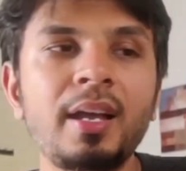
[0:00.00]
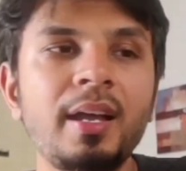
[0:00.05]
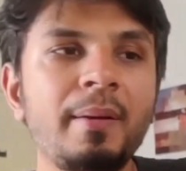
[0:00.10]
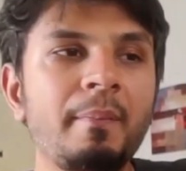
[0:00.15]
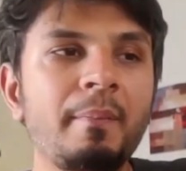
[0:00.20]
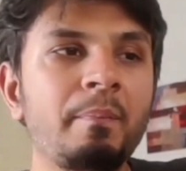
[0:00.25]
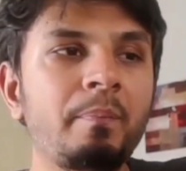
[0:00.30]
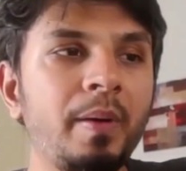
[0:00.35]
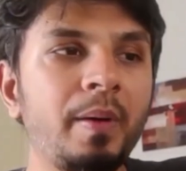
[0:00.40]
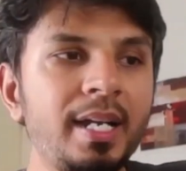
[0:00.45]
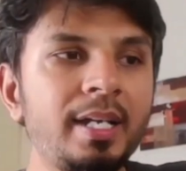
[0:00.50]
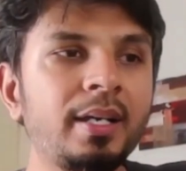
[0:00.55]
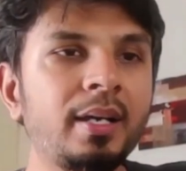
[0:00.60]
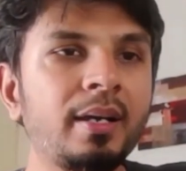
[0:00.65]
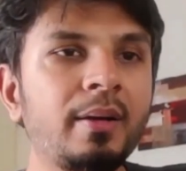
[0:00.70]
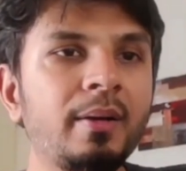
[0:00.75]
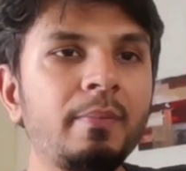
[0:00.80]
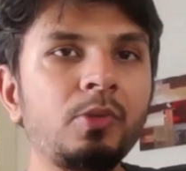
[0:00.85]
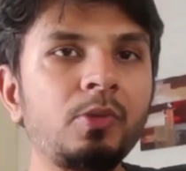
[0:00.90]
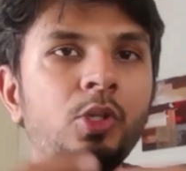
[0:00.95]
but
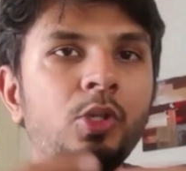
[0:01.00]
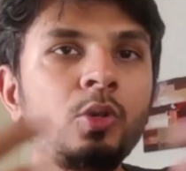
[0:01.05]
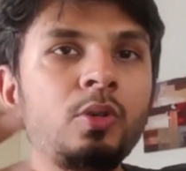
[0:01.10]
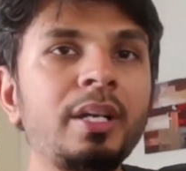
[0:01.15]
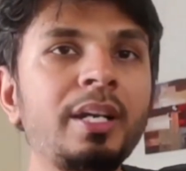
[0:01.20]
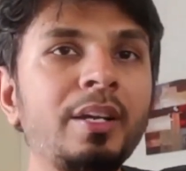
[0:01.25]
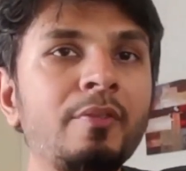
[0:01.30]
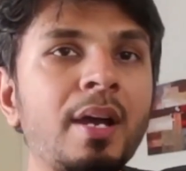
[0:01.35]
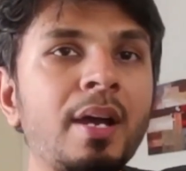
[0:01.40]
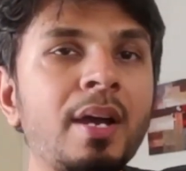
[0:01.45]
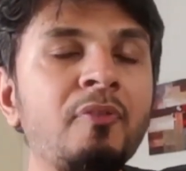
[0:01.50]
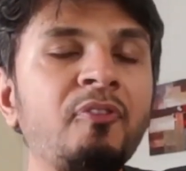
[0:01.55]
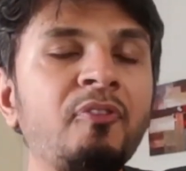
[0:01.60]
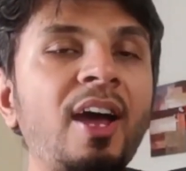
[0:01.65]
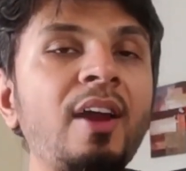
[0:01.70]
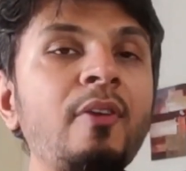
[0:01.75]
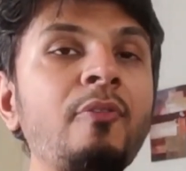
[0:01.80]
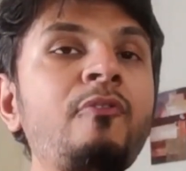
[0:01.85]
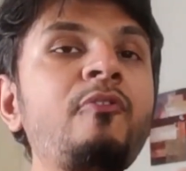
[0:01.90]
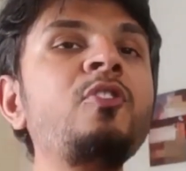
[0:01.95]
you would require
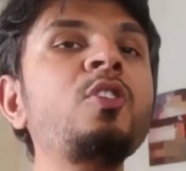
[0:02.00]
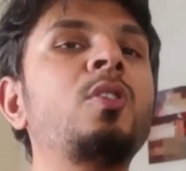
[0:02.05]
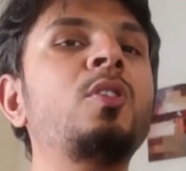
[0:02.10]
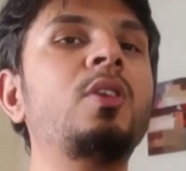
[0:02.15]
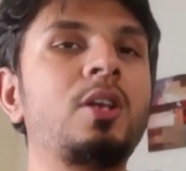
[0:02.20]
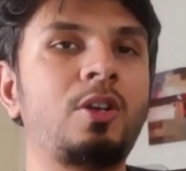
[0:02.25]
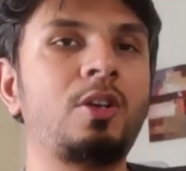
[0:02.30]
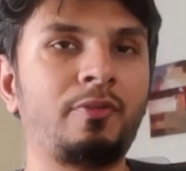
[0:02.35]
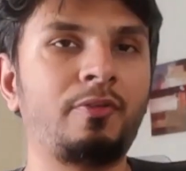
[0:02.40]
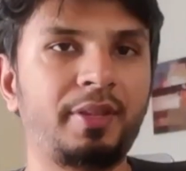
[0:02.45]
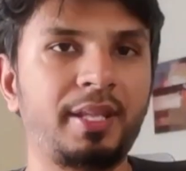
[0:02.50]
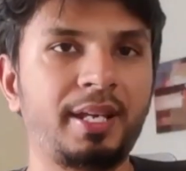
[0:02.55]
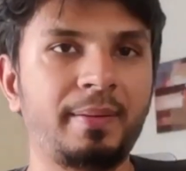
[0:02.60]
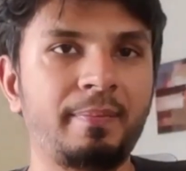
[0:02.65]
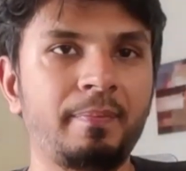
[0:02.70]
far fewer of them.